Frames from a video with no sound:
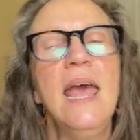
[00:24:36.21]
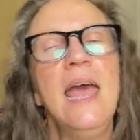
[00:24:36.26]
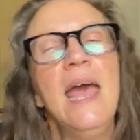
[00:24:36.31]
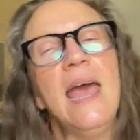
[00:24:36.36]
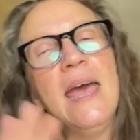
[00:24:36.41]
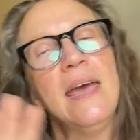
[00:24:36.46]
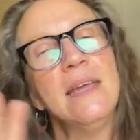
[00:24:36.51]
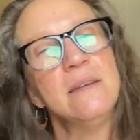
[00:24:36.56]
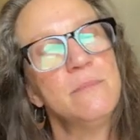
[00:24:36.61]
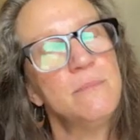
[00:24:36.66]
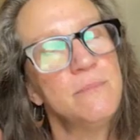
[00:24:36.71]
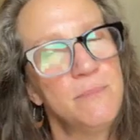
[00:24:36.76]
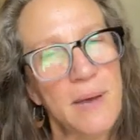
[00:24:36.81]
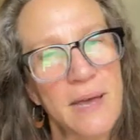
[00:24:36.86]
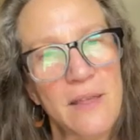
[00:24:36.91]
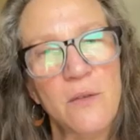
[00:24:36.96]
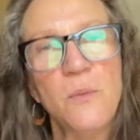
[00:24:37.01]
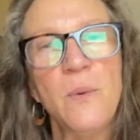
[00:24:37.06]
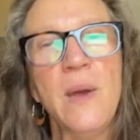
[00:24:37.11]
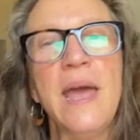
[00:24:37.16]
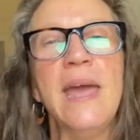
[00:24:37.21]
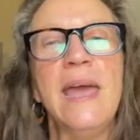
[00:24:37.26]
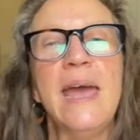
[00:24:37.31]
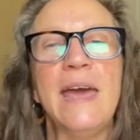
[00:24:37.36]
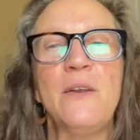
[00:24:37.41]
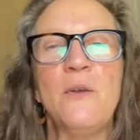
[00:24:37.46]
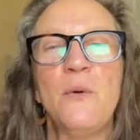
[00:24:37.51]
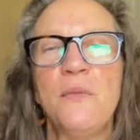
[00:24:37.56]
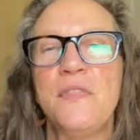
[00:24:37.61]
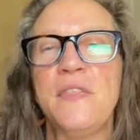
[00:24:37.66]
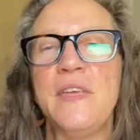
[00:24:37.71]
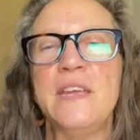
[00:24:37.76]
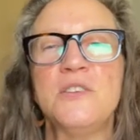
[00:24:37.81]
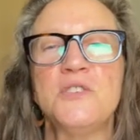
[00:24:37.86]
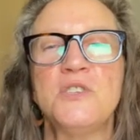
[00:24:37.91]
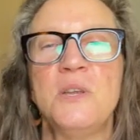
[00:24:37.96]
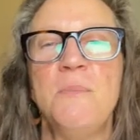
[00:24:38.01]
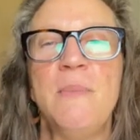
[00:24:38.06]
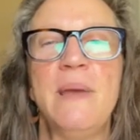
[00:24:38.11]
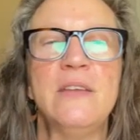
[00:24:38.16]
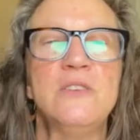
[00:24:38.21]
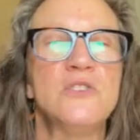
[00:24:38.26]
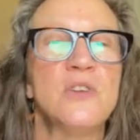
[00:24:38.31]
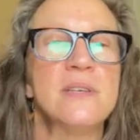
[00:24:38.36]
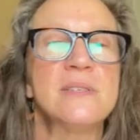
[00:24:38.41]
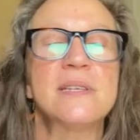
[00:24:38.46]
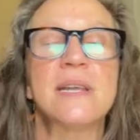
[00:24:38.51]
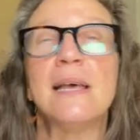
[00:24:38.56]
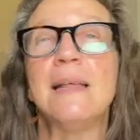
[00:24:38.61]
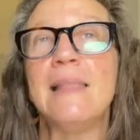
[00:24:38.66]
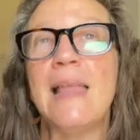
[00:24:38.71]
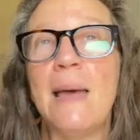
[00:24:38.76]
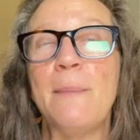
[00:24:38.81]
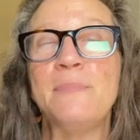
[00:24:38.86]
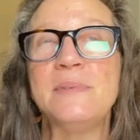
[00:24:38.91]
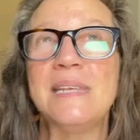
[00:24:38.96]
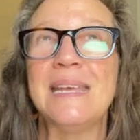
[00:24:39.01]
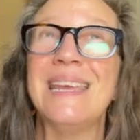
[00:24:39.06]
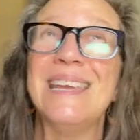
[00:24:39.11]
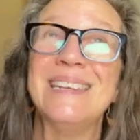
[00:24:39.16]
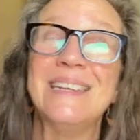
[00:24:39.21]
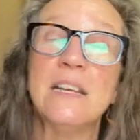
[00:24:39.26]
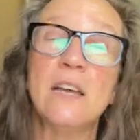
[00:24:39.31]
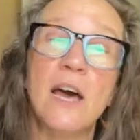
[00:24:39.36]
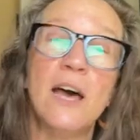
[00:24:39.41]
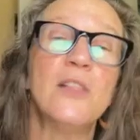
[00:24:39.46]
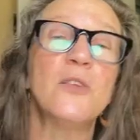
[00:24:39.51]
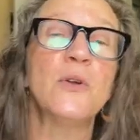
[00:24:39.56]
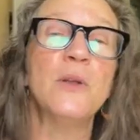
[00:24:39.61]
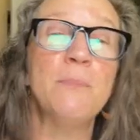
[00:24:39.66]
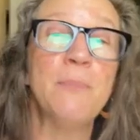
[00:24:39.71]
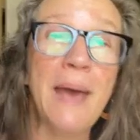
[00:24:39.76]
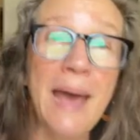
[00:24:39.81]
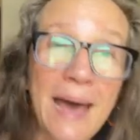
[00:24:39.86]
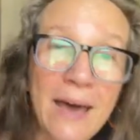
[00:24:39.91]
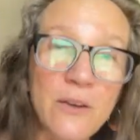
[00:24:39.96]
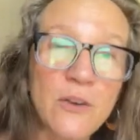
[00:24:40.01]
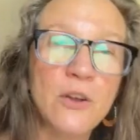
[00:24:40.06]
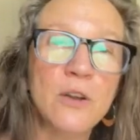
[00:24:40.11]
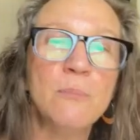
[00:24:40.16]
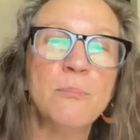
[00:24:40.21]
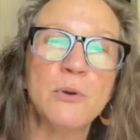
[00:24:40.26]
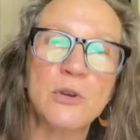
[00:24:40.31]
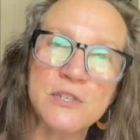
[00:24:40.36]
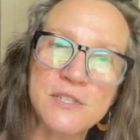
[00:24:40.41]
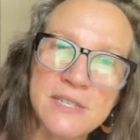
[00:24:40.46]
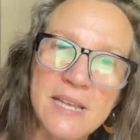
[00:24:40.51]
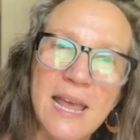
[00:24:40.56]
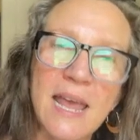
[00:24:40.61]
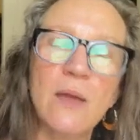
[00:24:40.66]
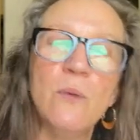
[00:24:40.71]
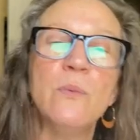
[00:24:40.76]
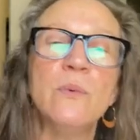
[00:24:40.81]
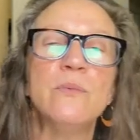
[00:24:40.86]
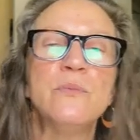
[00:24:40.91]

And by the way, I don't think she meant just collapsing into color and pattern per se.